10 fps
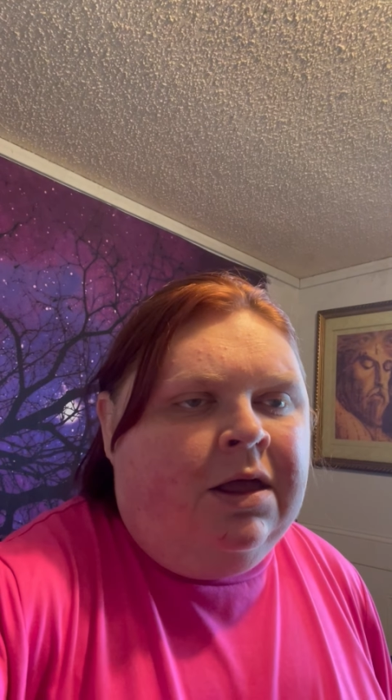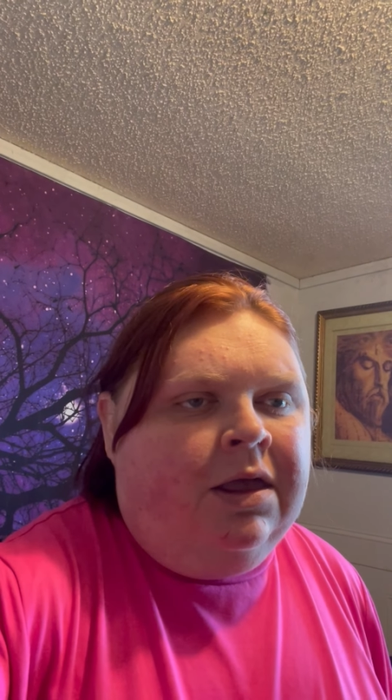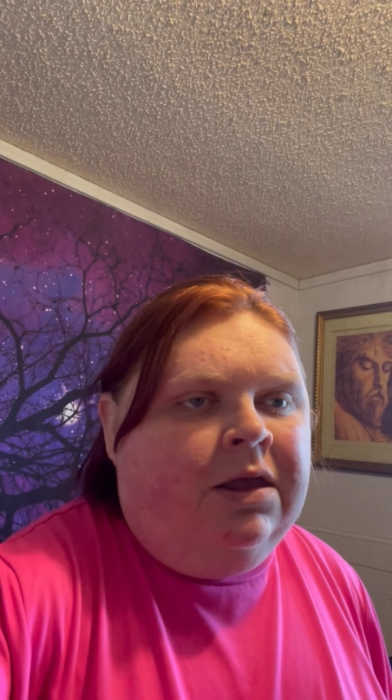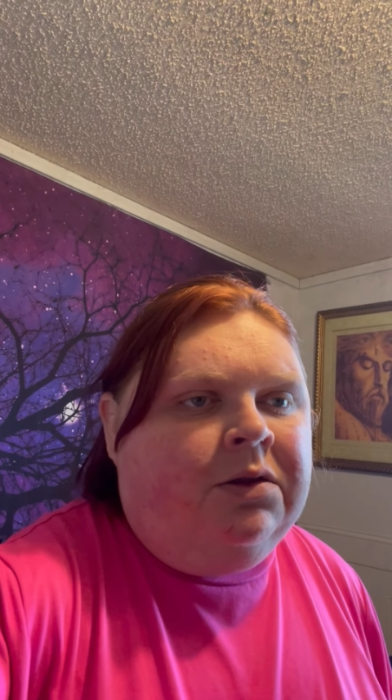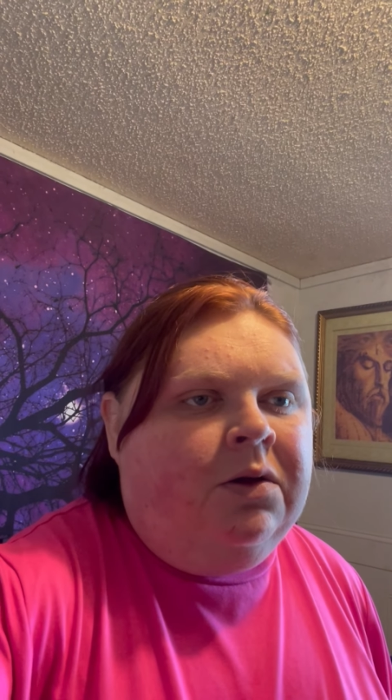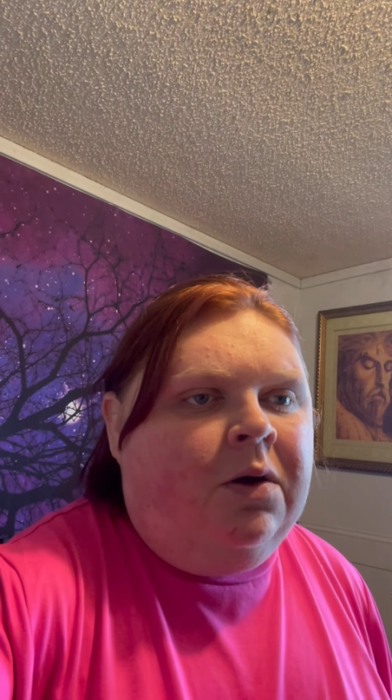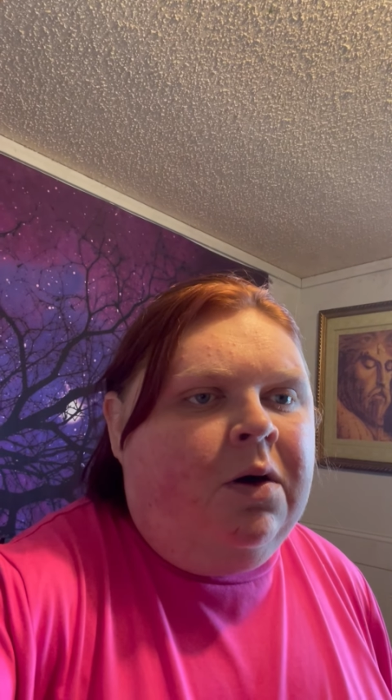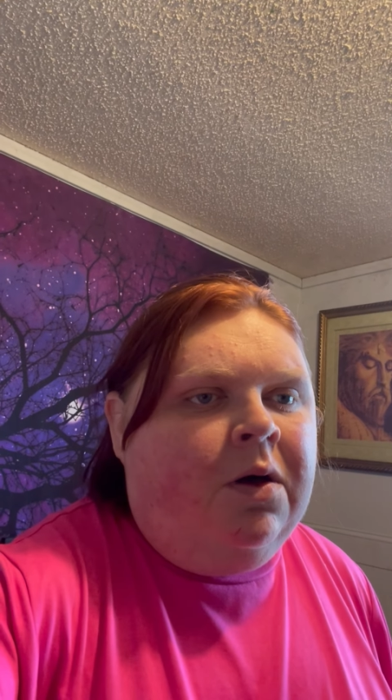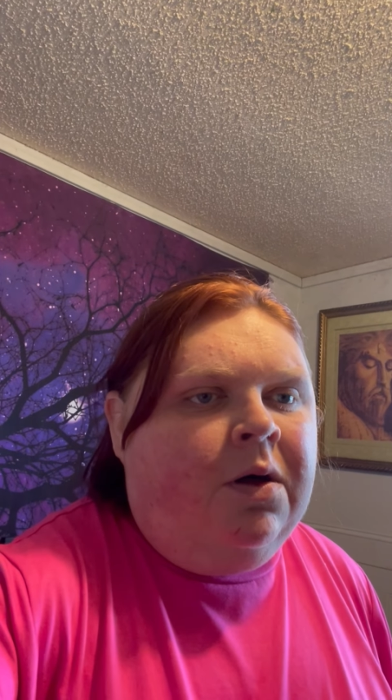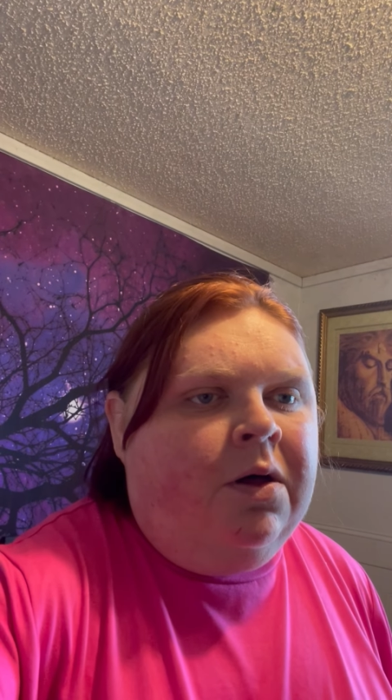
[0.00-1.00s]
and
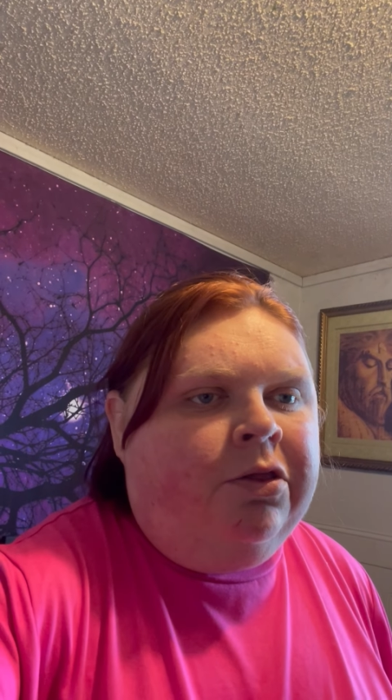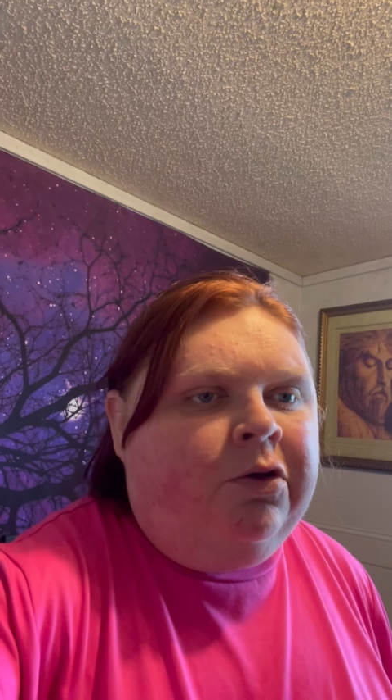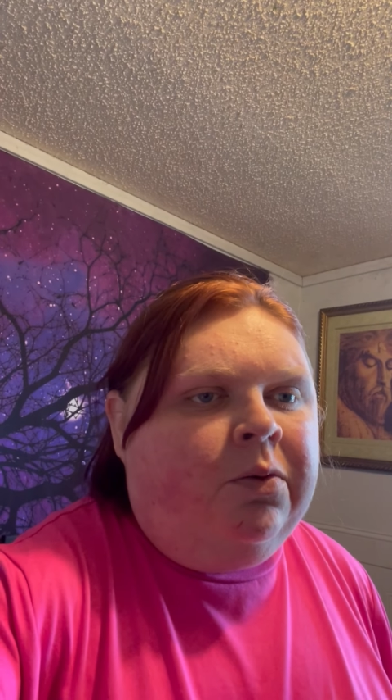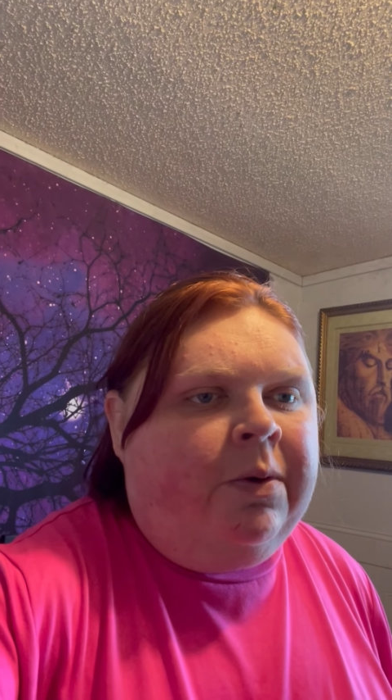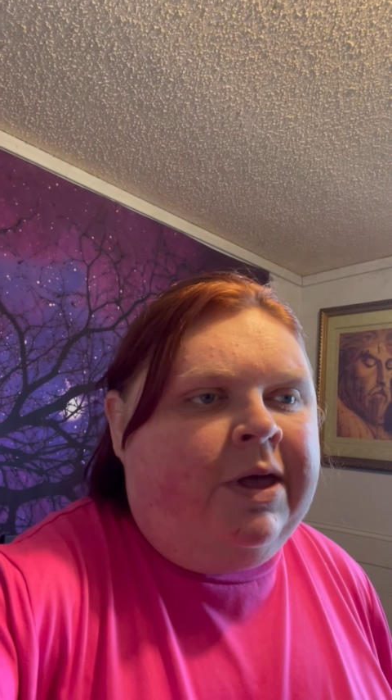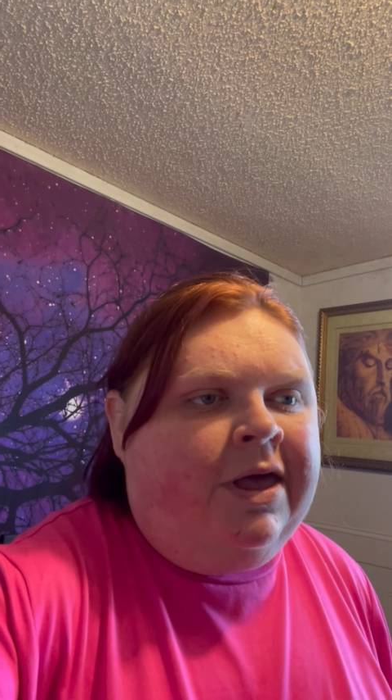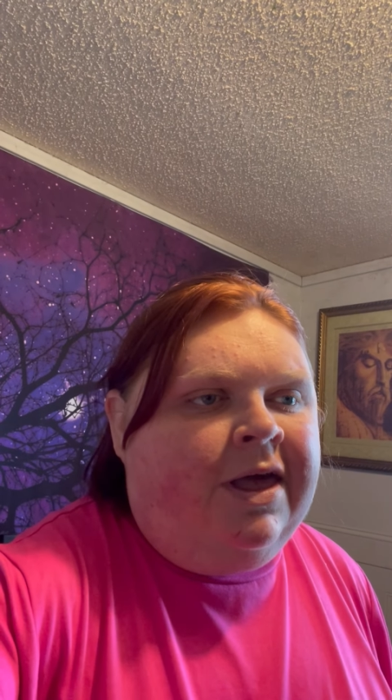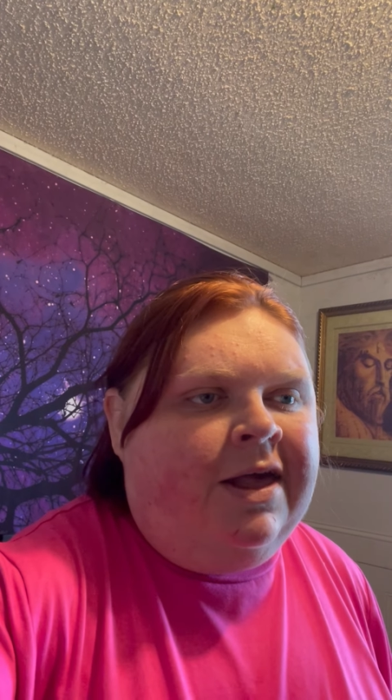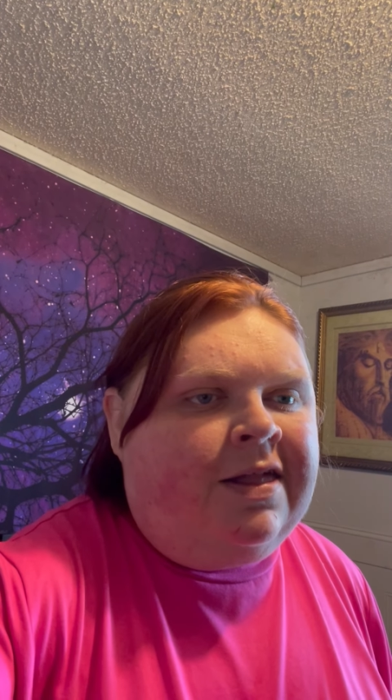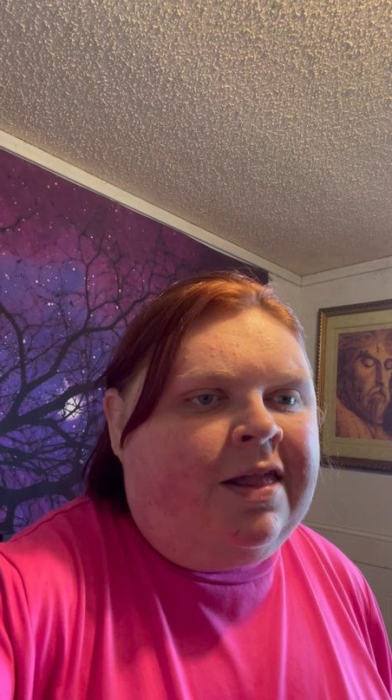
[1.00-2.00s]
all the
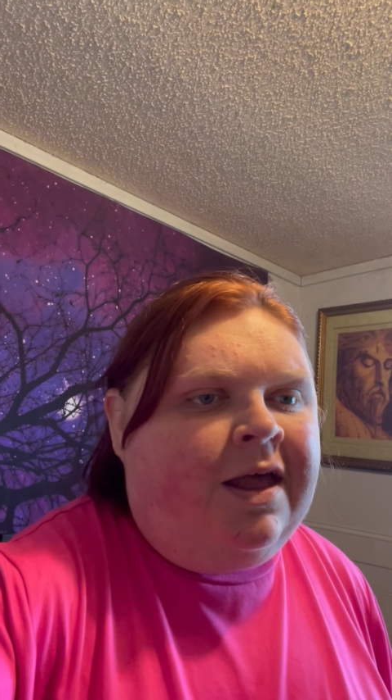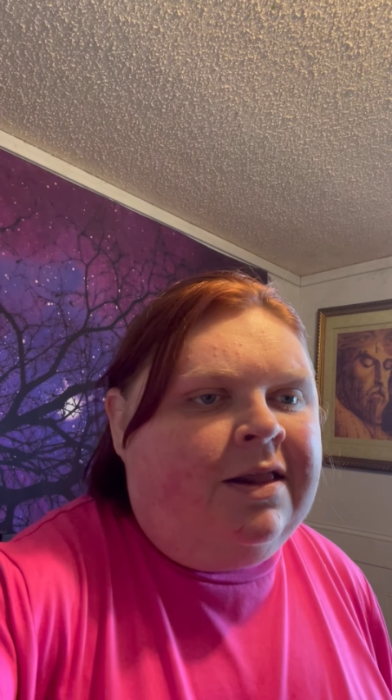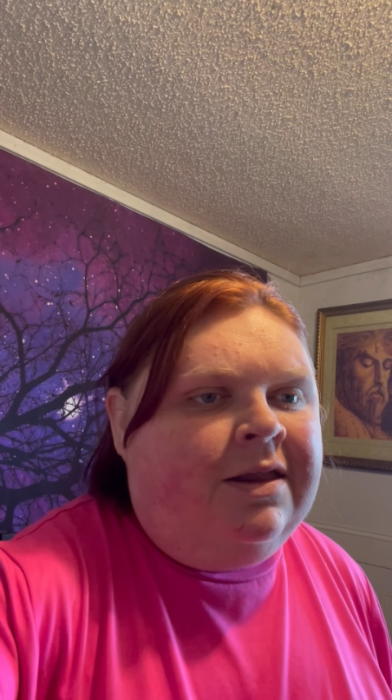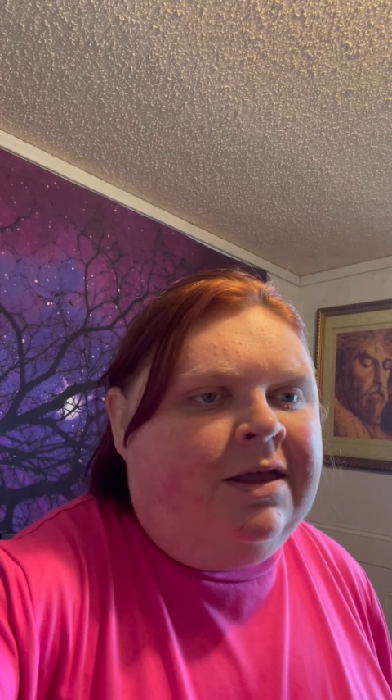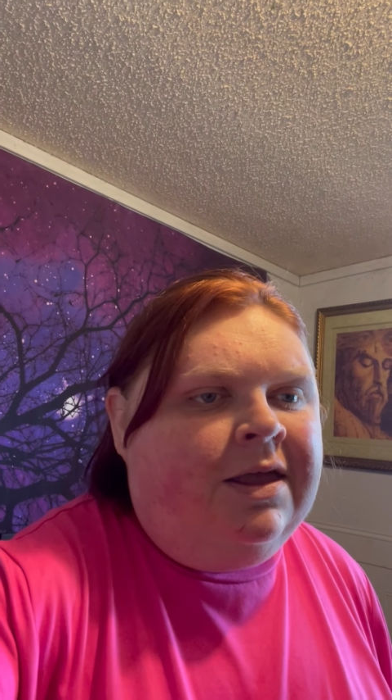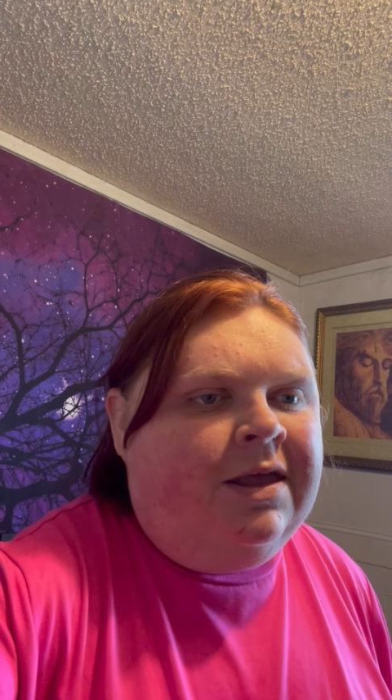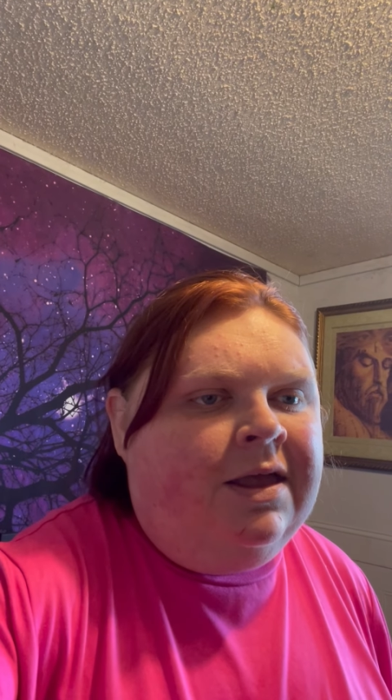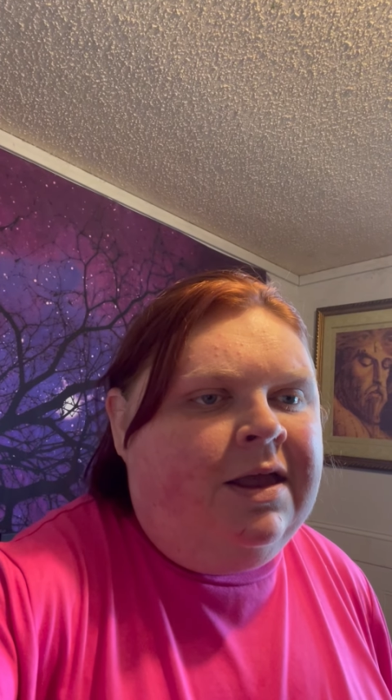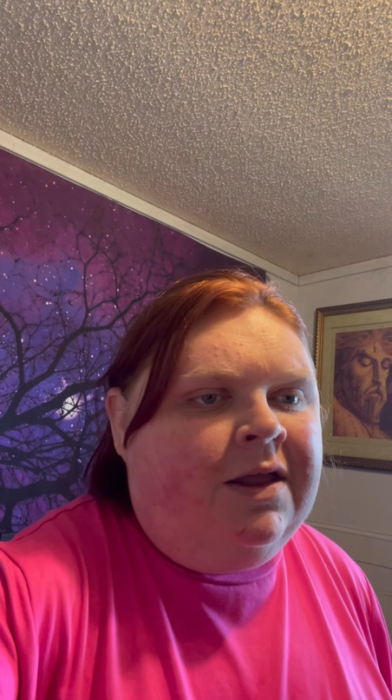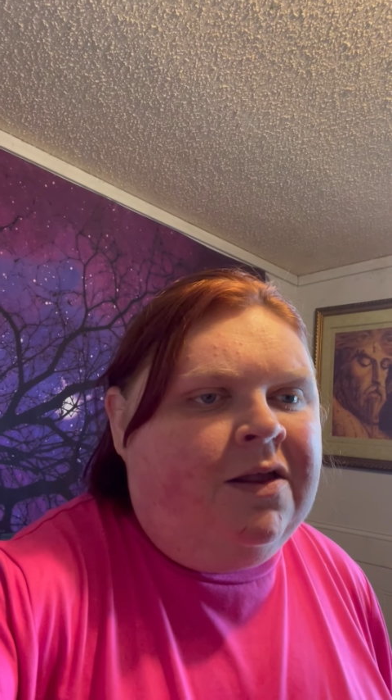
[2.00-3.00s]
ways that
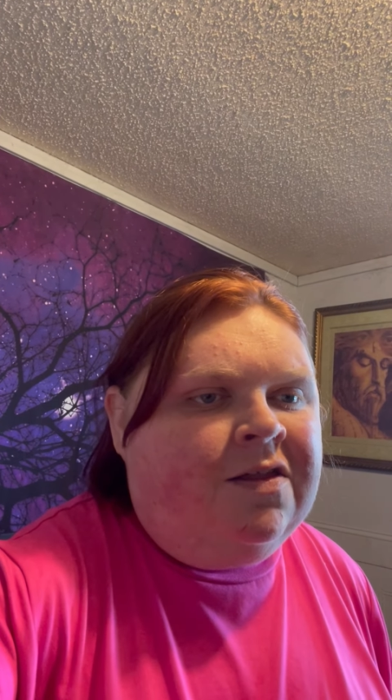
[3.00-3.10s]
lead